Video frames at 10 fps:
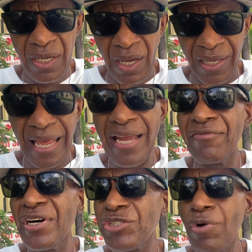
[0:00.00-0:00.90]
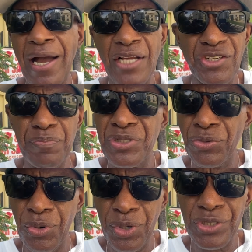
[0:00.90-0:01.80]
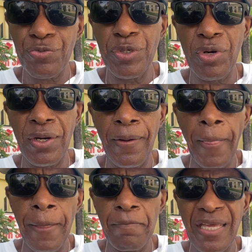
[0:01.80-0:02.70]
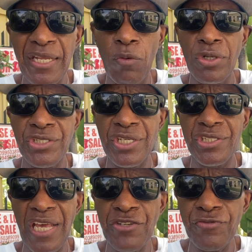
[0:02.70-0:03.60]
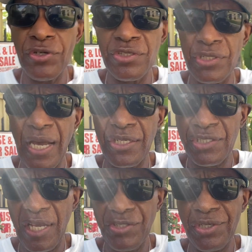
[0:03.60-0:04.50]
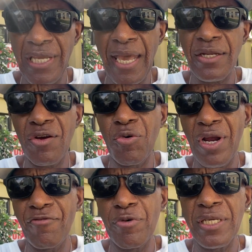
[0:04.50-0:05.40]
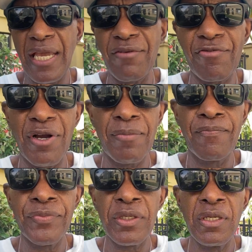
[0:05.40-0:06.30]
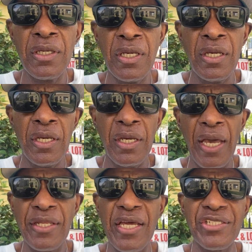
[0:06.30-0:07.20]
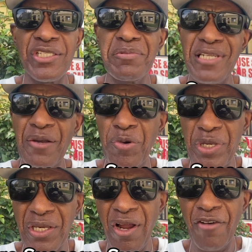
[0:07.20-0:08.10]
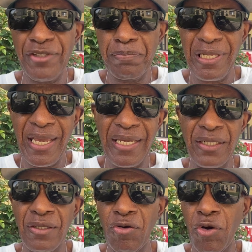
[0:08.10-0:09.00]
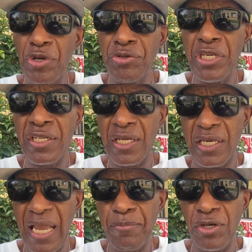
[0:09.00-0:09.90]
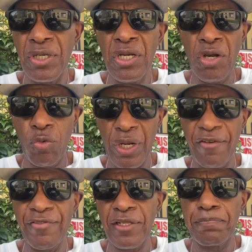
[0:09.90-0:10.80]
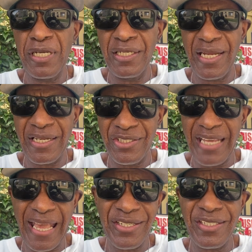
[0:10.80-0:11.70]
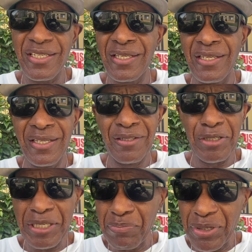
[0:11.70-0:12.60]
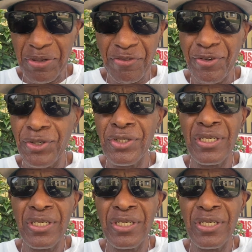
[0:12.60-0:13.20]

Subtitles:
A lot of us were entrepreneurs. We were men that were successful in the United States or Canada or wherever we came from. And then it seems like when we get off the plane or when you get in the camera with a Filipina that's dancing, looking beautiful,